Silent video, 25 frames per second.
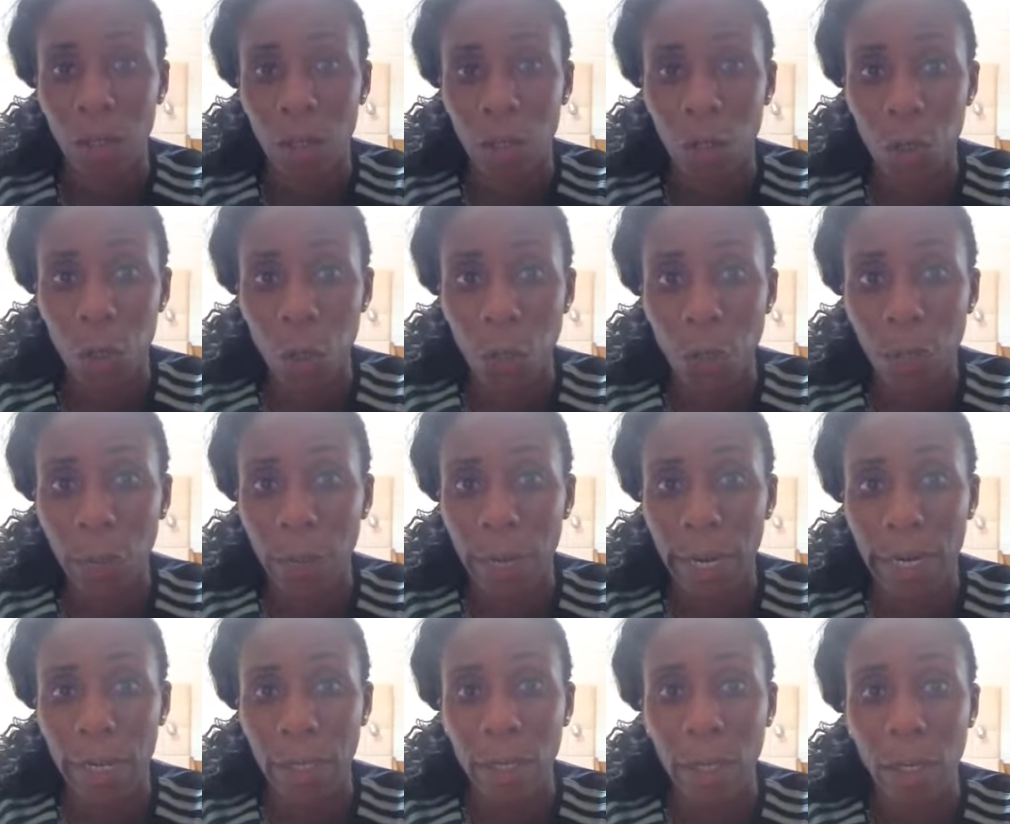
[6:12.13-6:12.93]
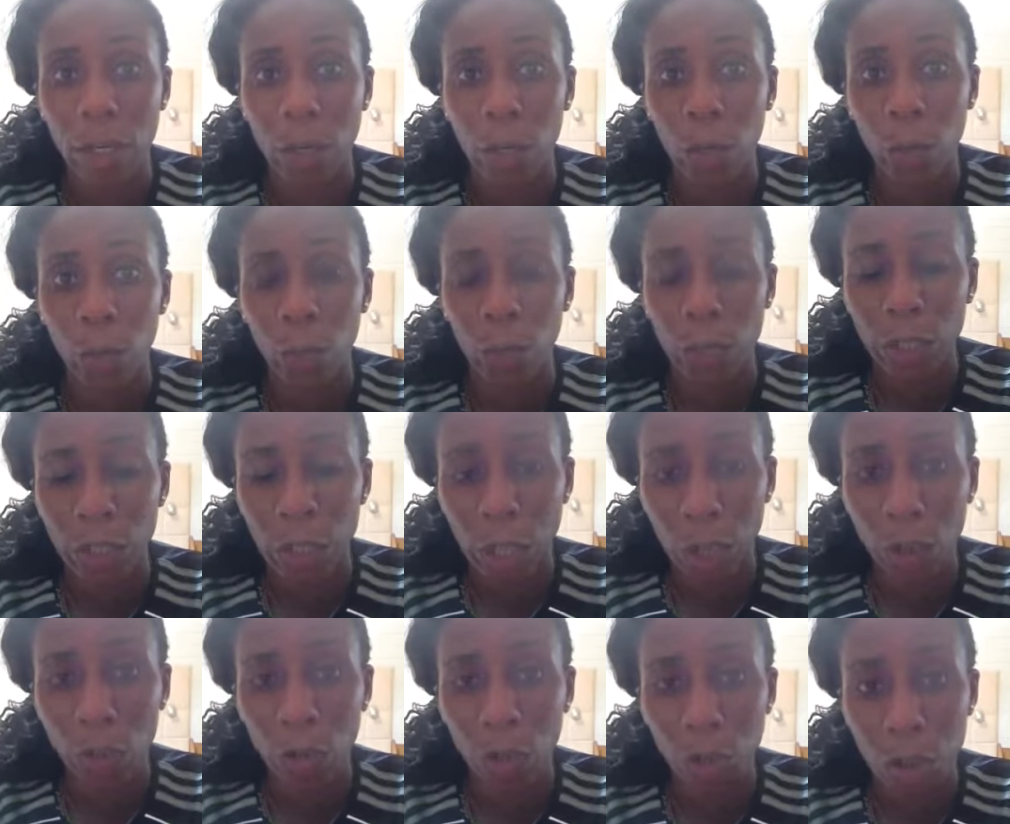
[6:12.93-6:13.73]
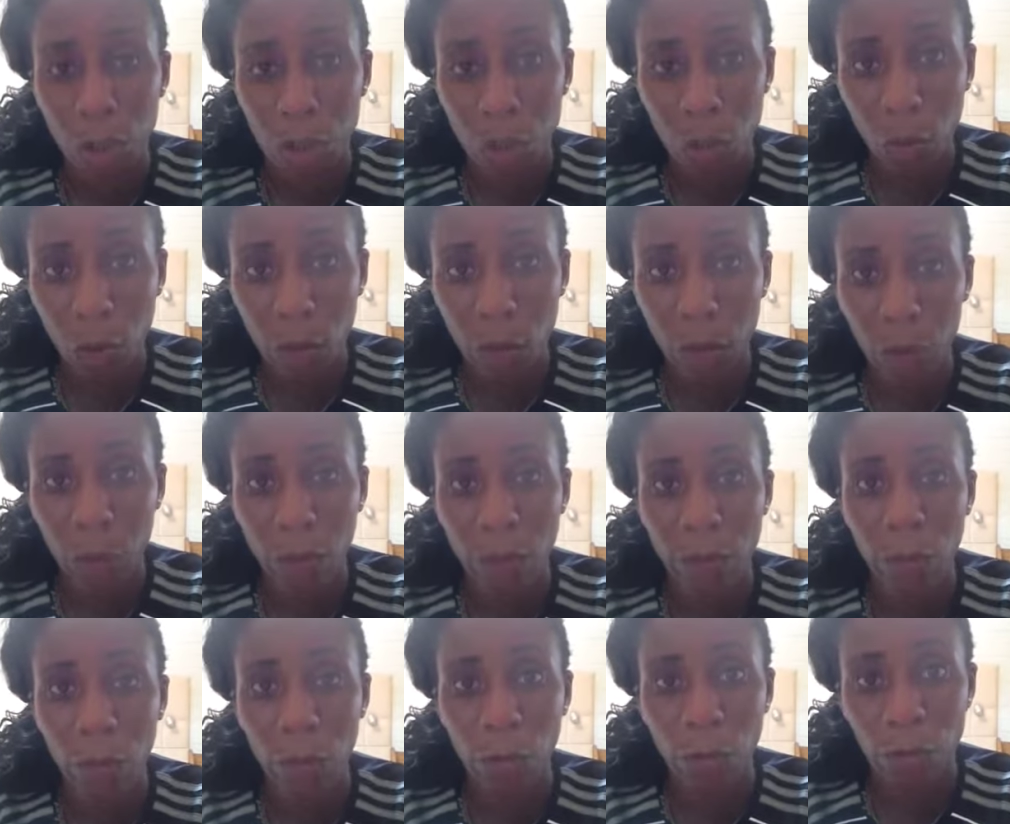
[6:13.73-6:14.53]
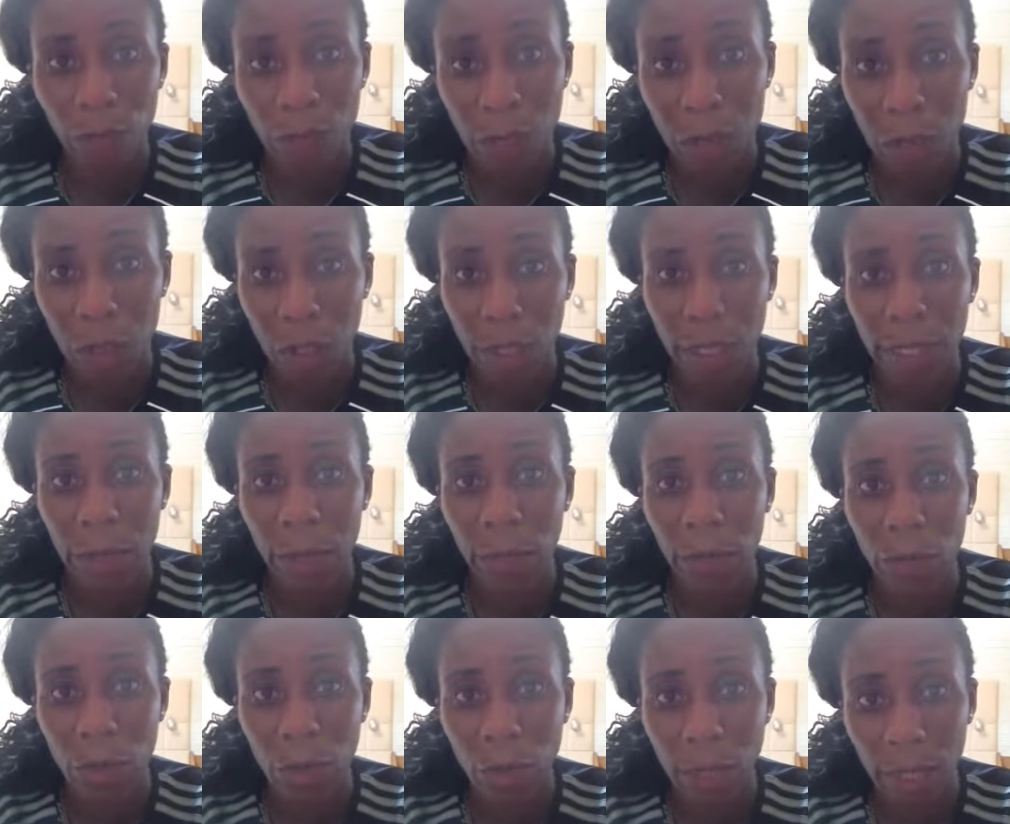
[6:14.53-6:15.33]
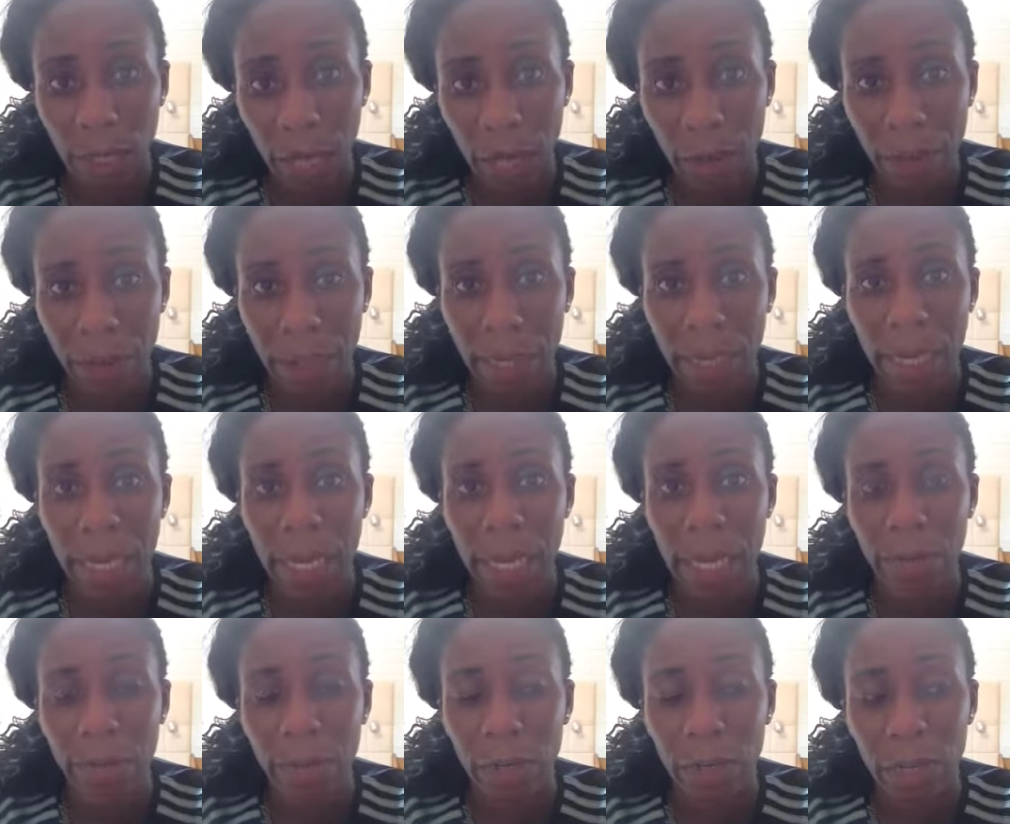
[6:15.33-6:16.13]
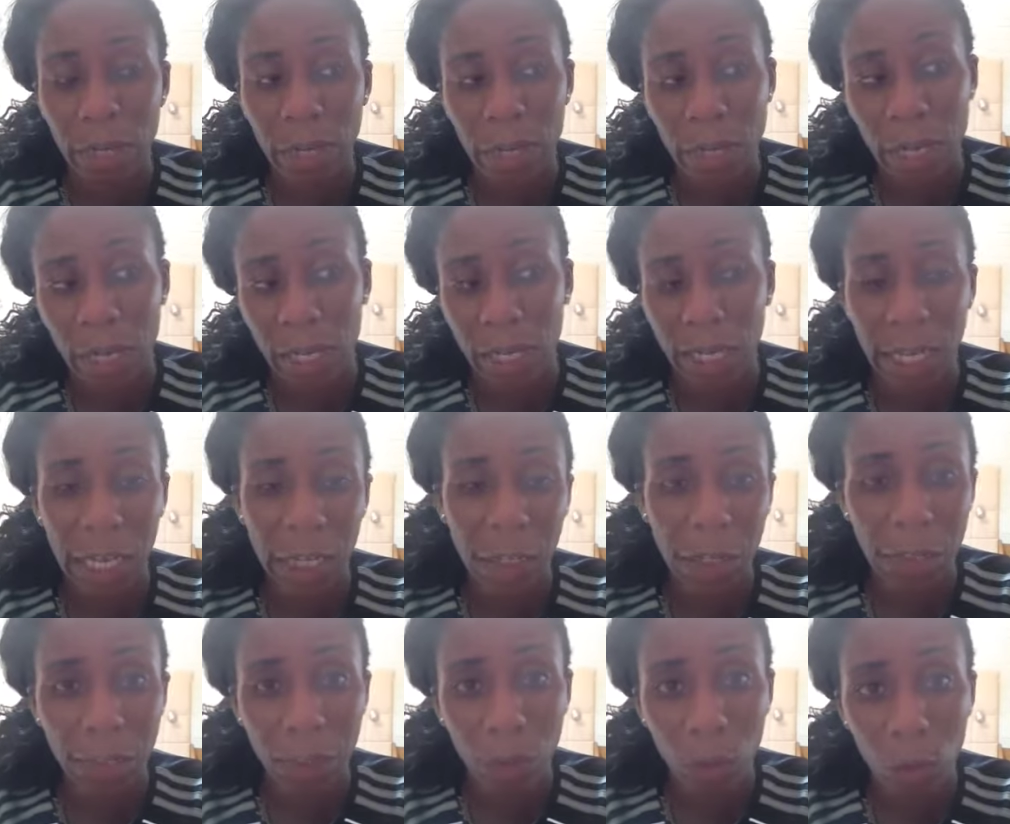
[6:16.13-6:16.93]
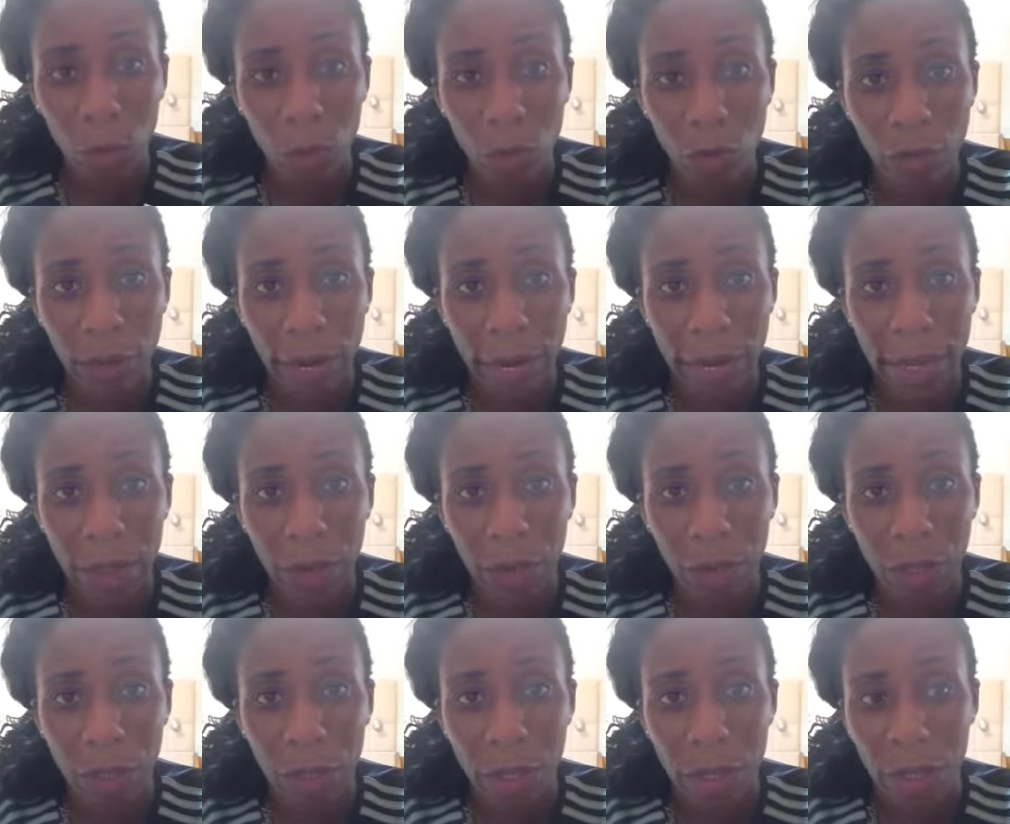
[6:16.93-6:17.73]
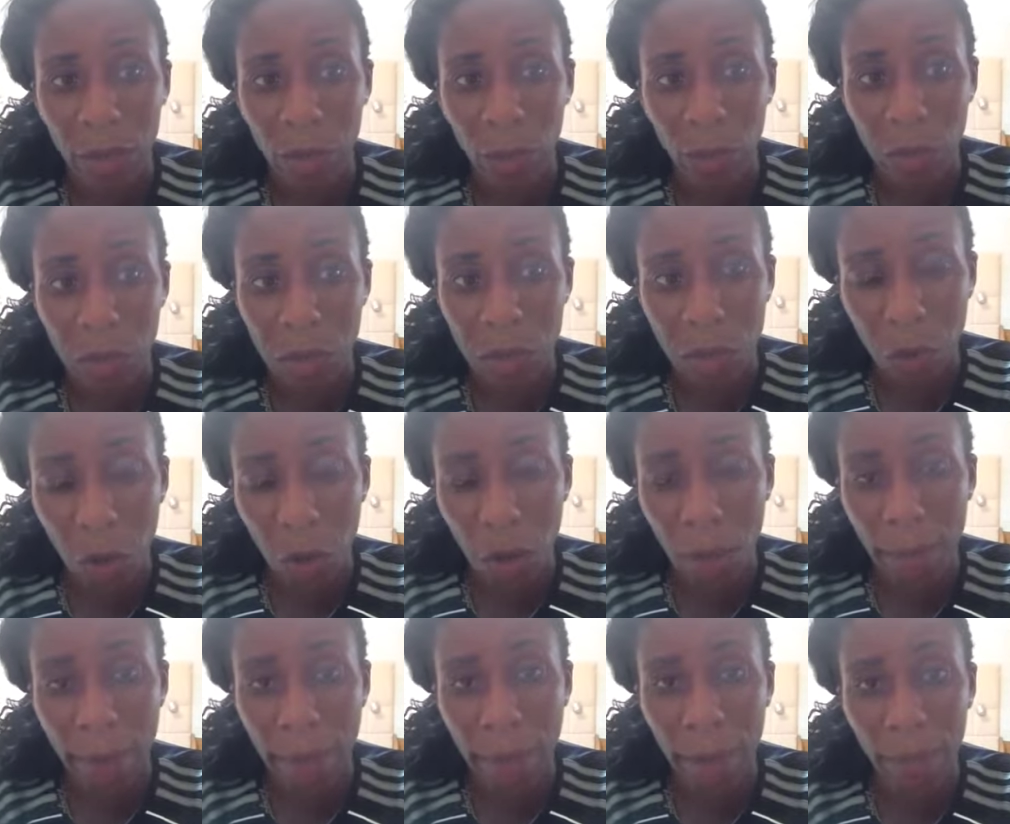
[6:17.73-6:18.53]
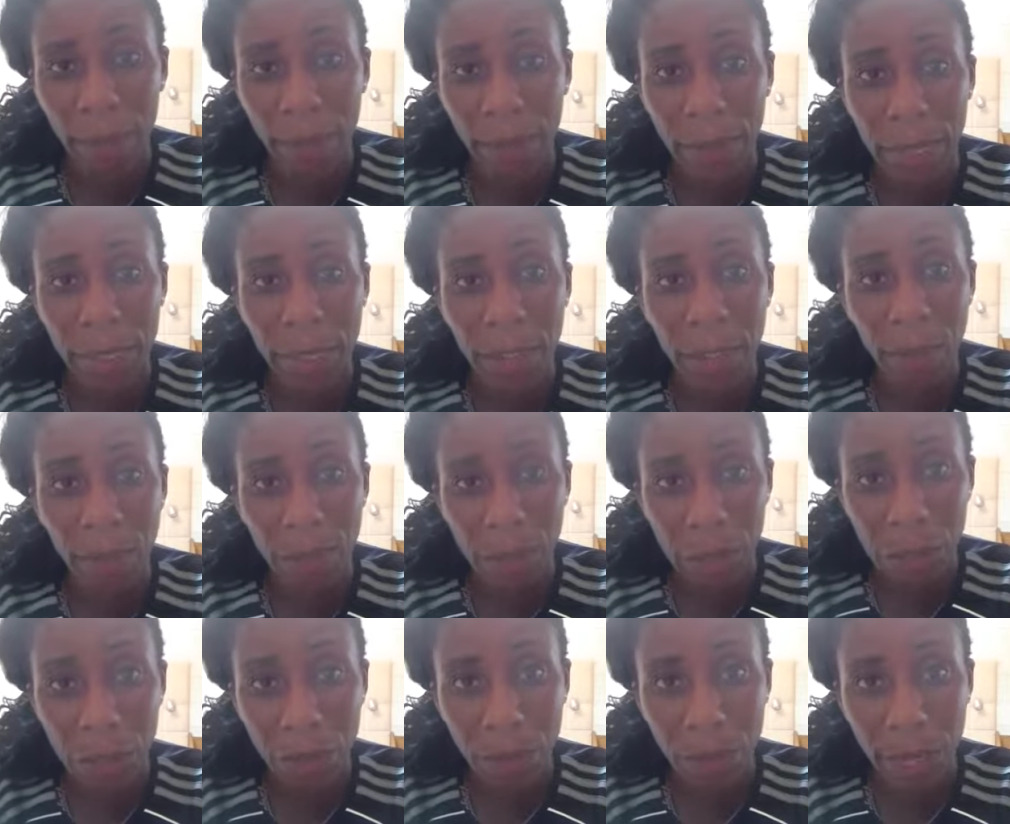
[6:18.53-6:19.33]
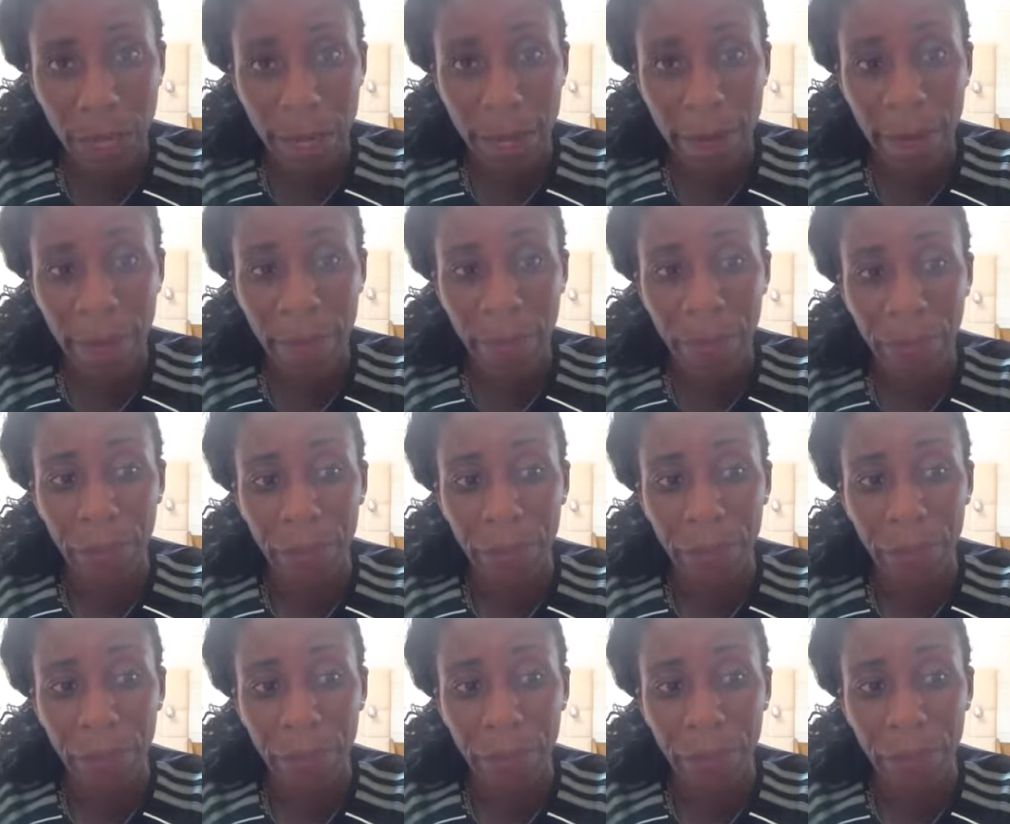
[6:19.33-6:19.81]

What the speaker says: your brain. We don't just work with you physically, where you come here and kick the ball around. It's not about being the best player.